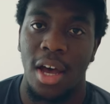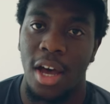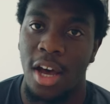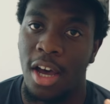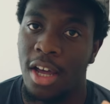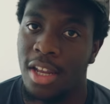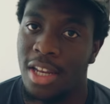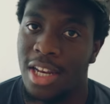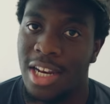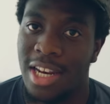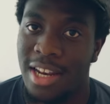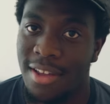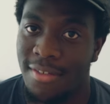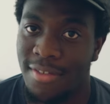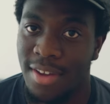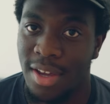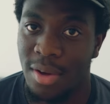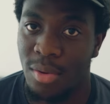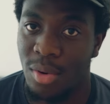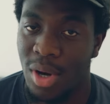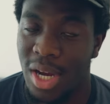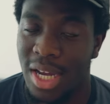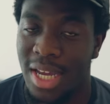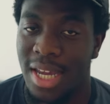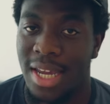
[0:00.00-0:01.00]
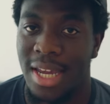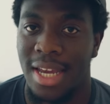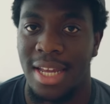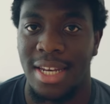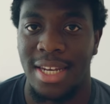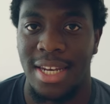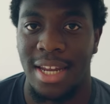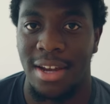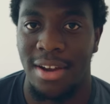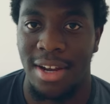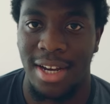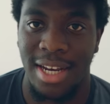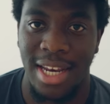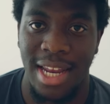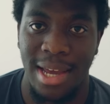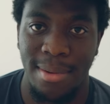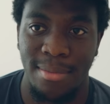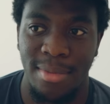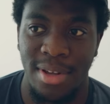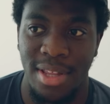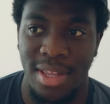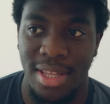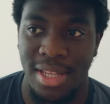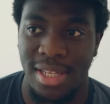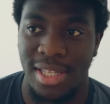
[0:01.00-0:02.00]
earn a living working at Derek
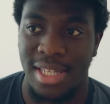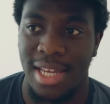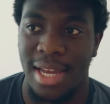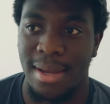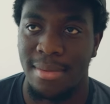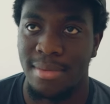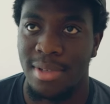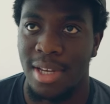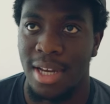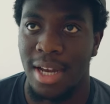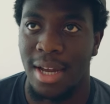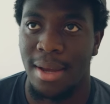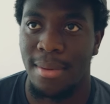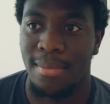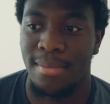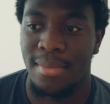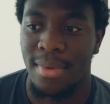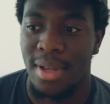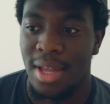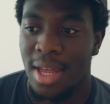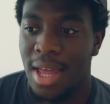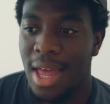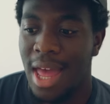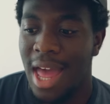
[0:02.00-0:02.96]
Lam, but at the same time,